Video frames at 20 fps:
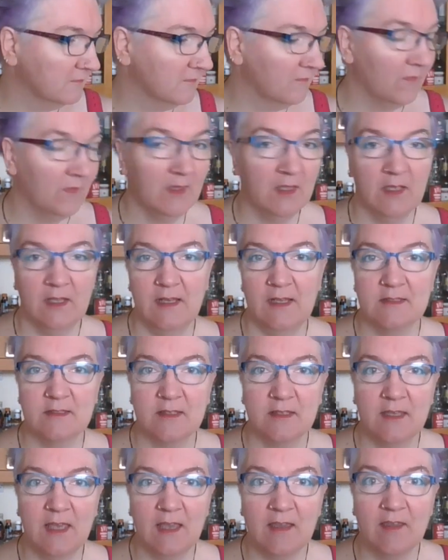let's get
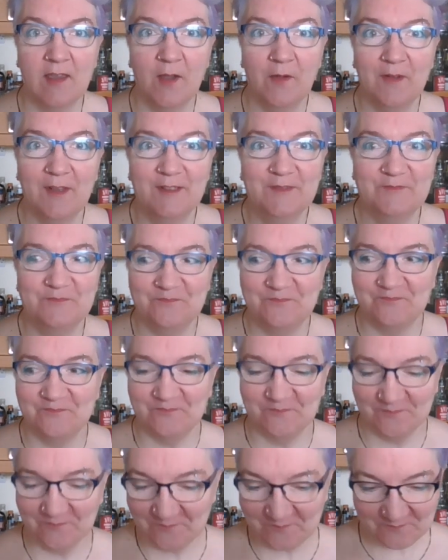going.
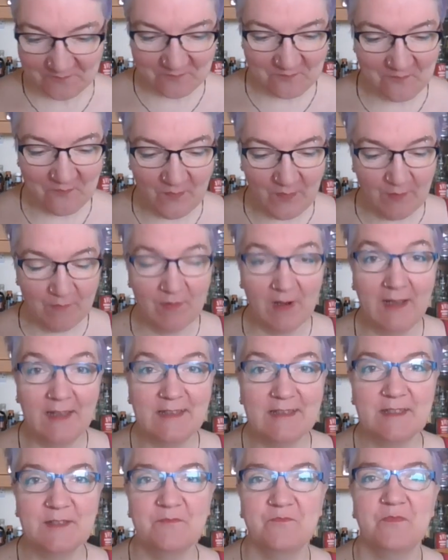Right,
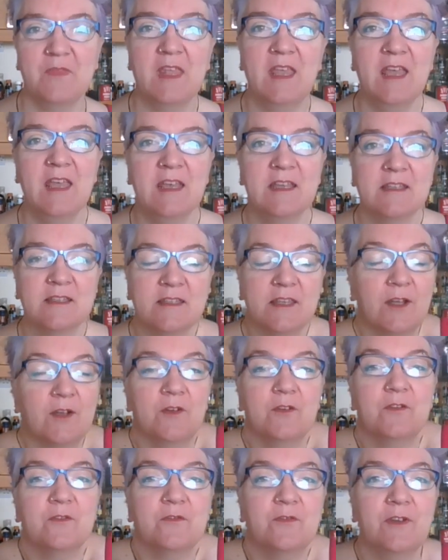so
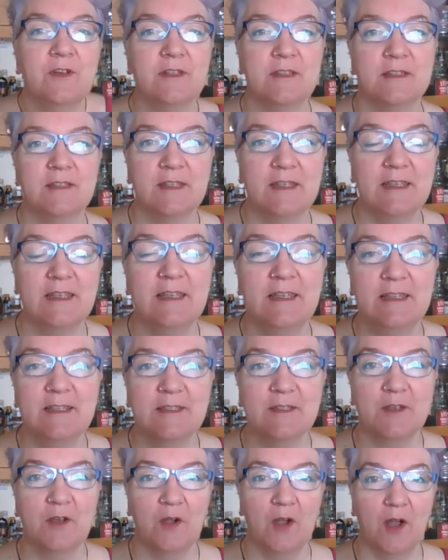first is
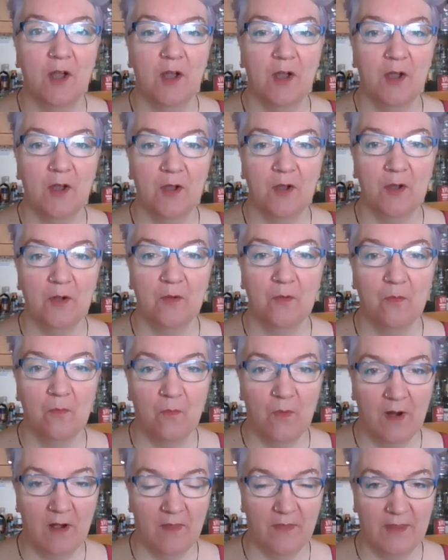where are they
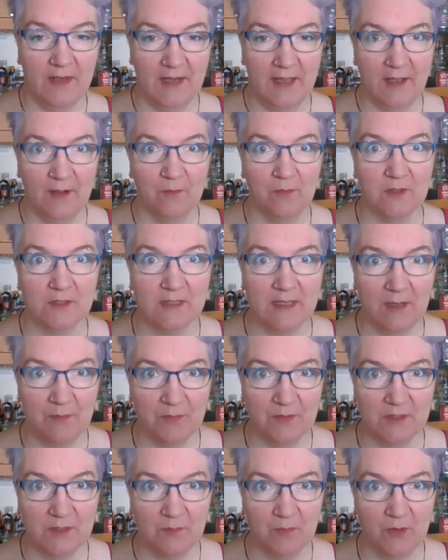now? What's happened to the
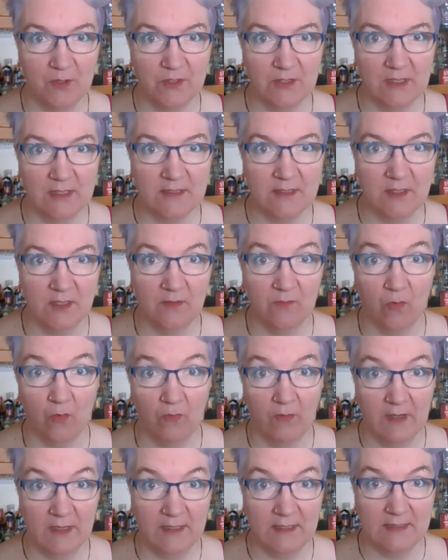projects that you've already
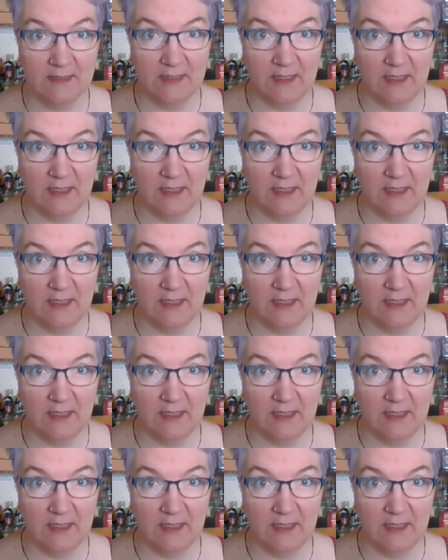seen?